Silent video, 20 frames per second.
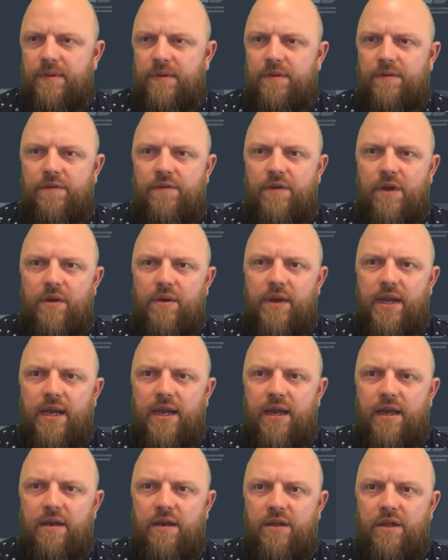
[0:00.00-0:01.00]
So
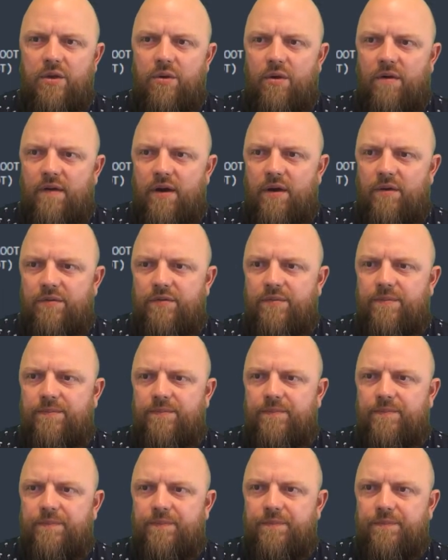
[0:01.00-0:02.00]
in URLs,
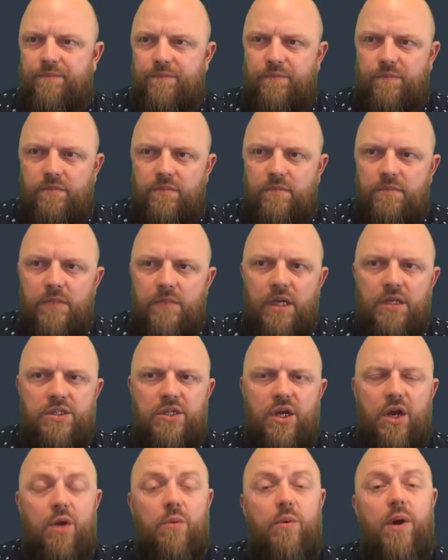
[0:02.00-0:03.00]

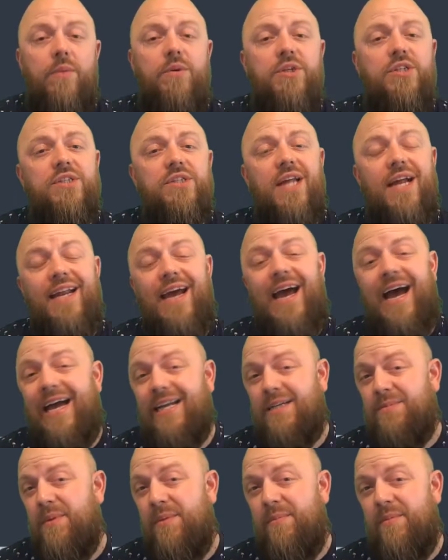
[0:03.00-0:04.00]
so where we just had
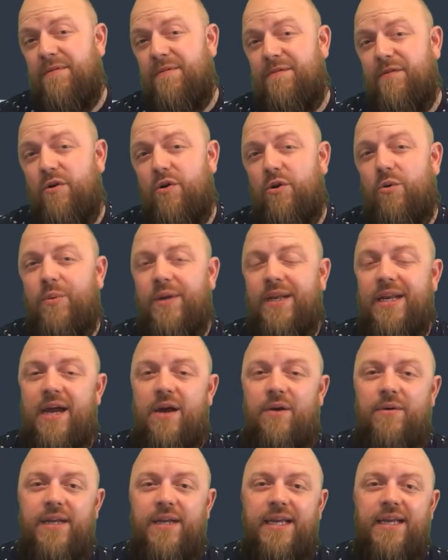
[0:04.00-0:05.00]
admin before, we
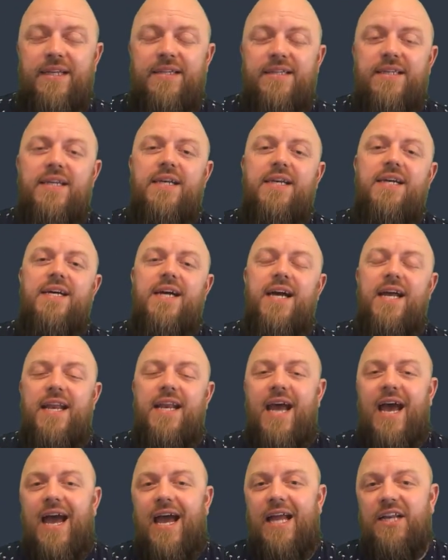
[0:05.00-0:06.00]
now need
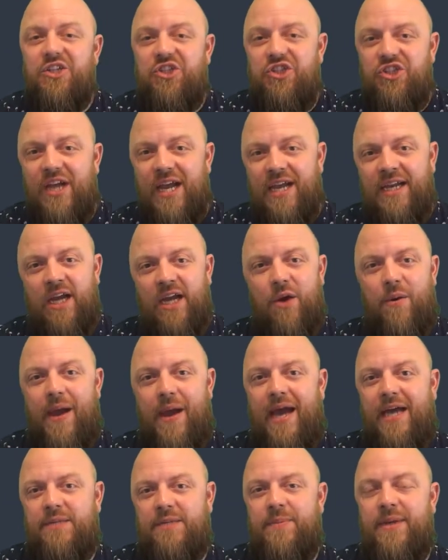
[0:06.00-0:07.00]
an Django
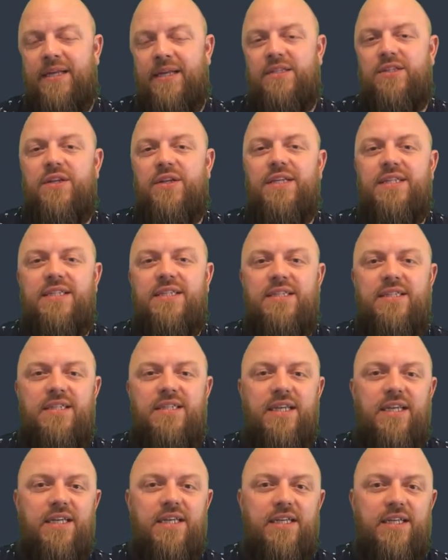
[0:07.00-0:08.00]
admin. So this is
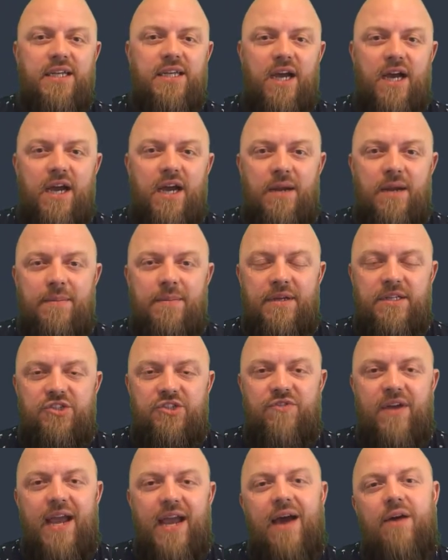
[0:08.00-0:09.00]
the
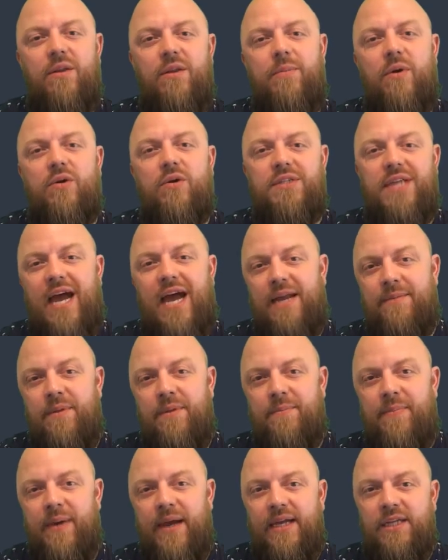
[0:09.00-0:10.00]
straight out of the box
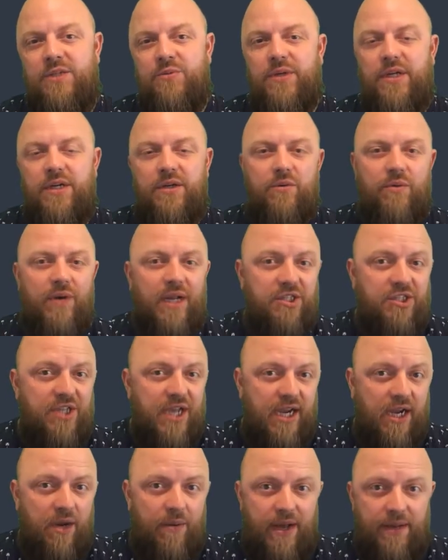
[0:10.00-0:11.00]
admin page. We're going to call it
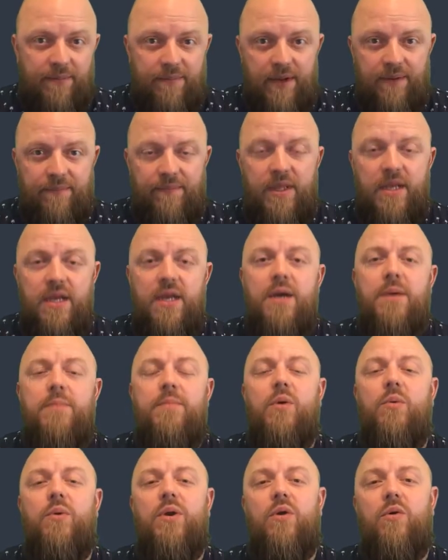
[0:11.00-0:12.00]
Django admin.
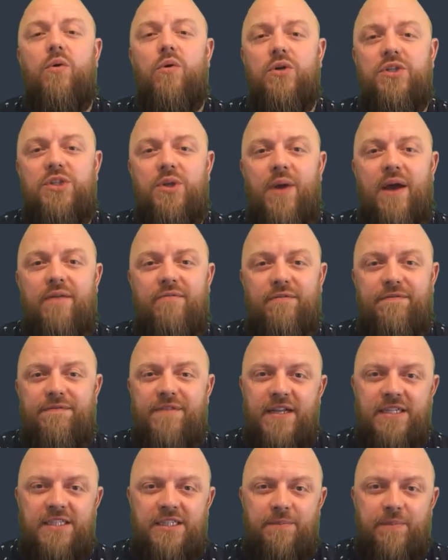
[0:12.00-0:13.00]
But we'll also have a
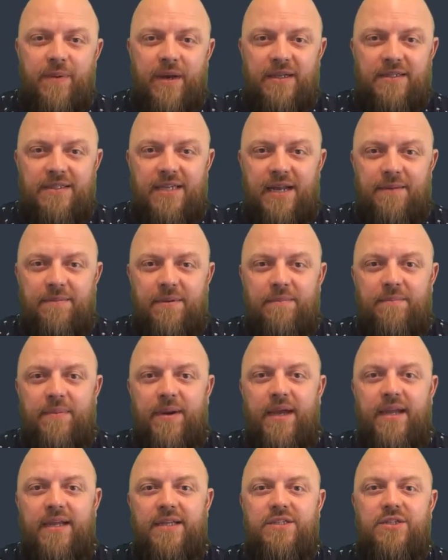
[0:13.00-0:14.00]
fancy pants admin
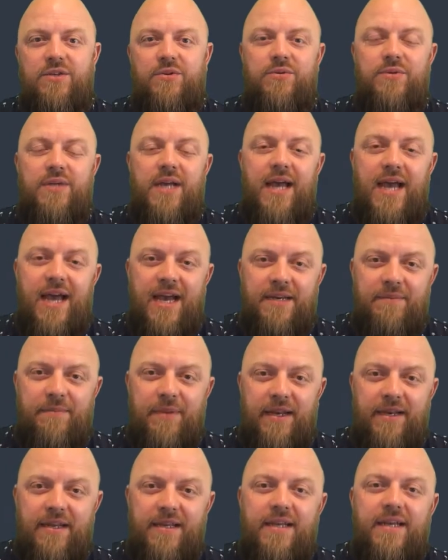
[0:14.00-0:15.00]
page called
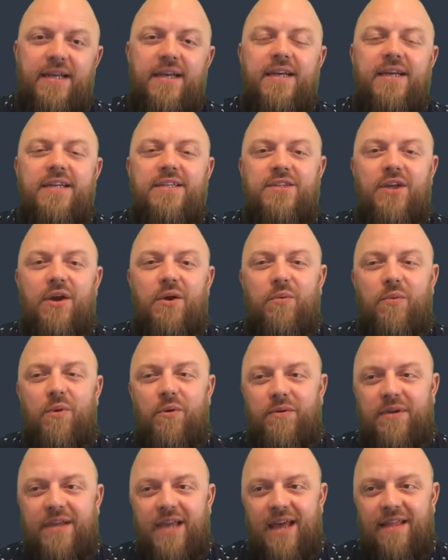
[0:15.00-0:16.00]
admin. So
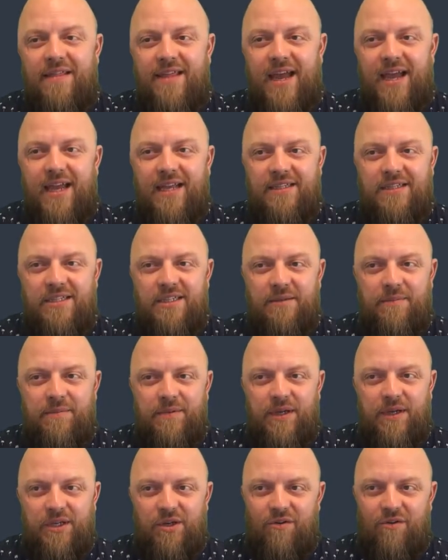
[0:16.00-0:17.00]
we'll get that into the
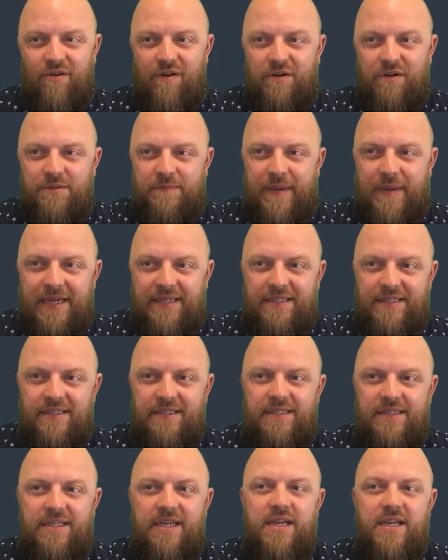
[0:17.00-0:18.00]
URLs
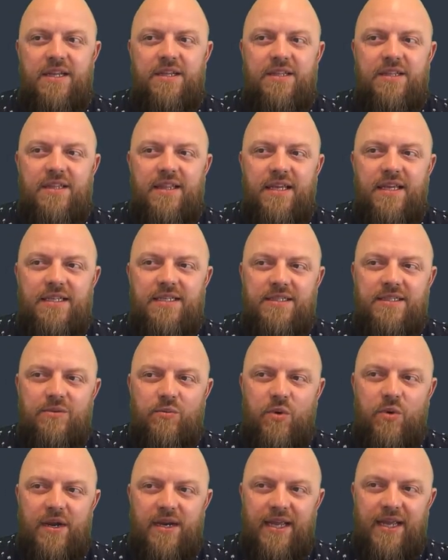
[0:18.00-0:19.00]
patterns. This
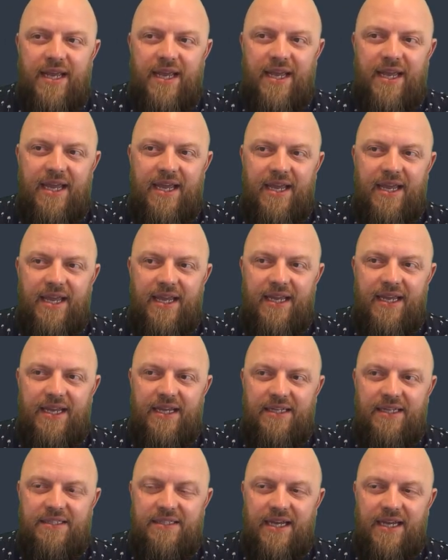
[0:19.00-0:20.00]
one
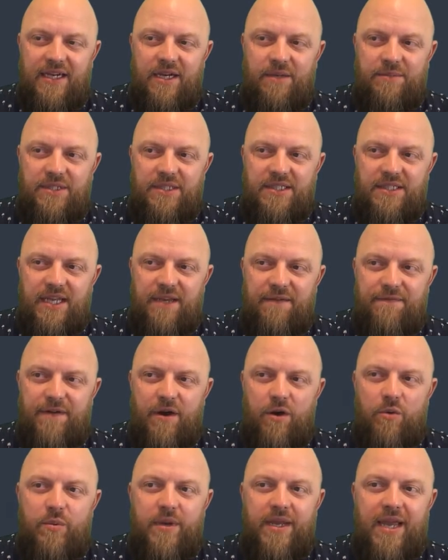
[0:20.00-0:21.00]
here that comes as
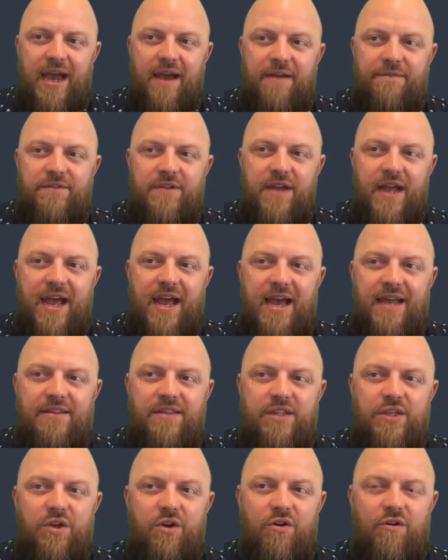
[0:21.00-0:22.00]
default. We have to
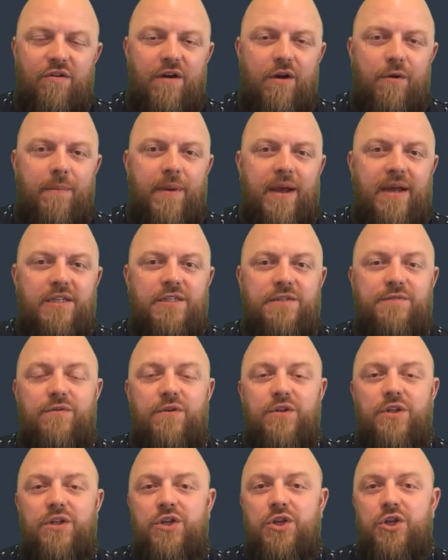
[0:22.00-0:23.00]
add the URL patterns
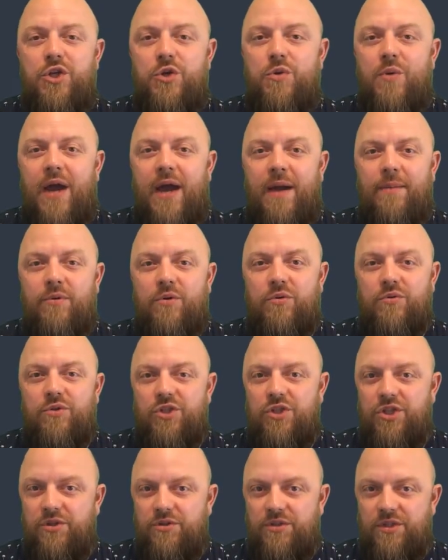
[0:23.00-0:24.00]
for the new app called
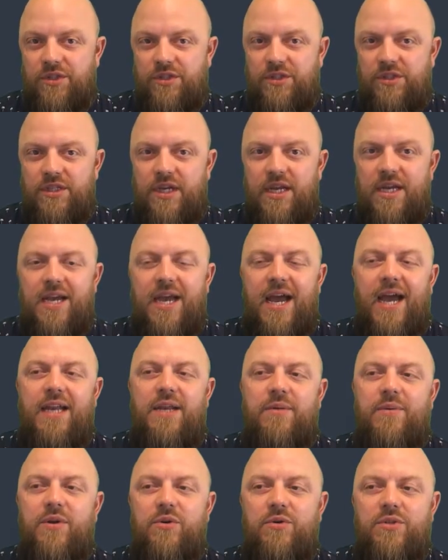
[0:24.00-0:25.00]
users.
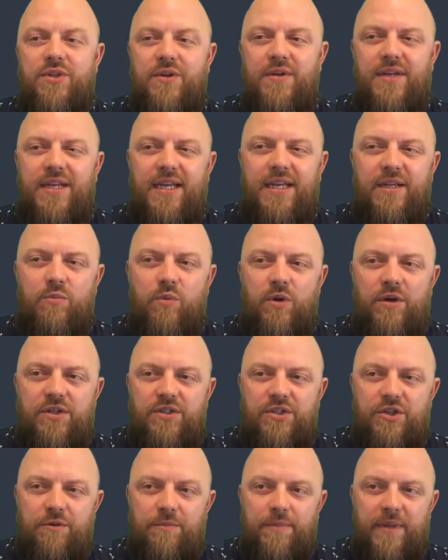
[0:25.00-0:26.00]
And then we also need one or
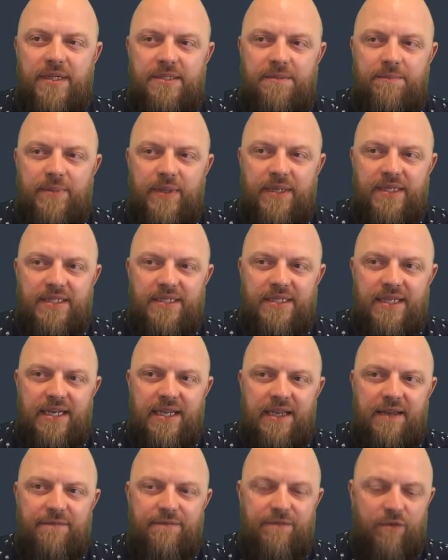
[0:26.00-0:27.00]
two bits and pieces in
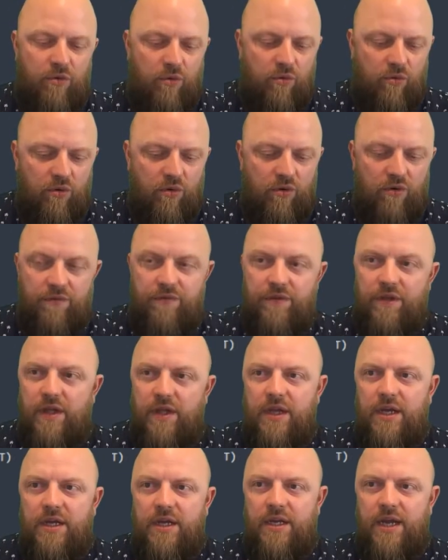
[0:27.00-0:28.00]
here for AJAX.
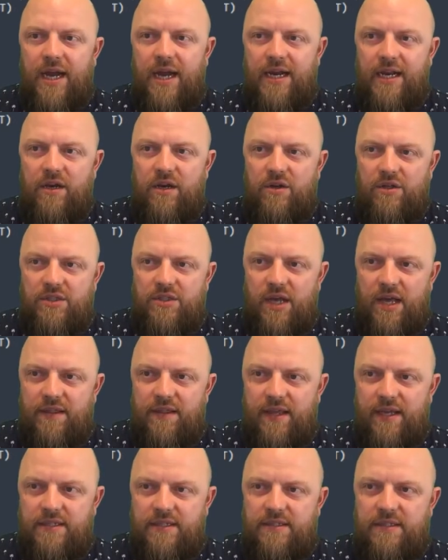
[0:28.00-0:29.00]
And it looks like
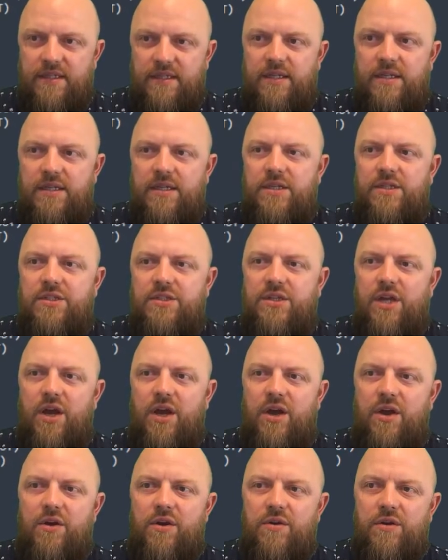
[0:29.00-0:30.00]
this.
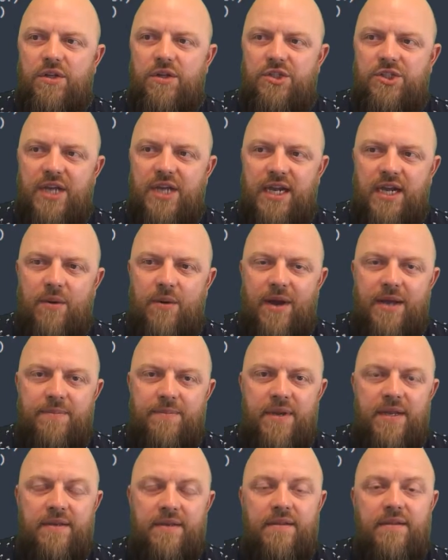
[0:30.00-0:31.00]
So Django
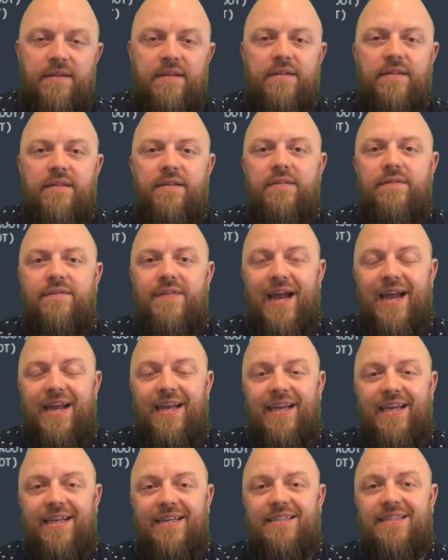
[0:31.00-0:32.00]
admin,
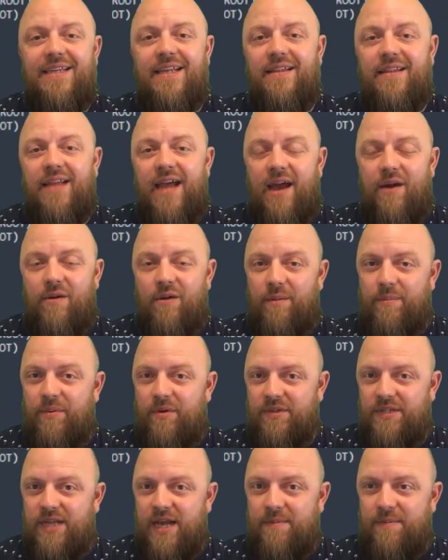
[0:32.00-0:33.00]
that is the out of the
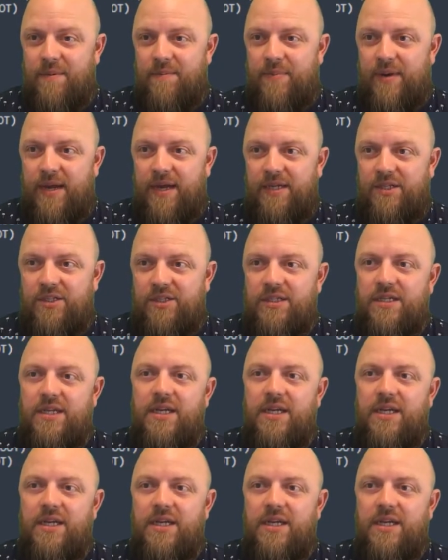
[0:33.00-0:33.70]
box admin page.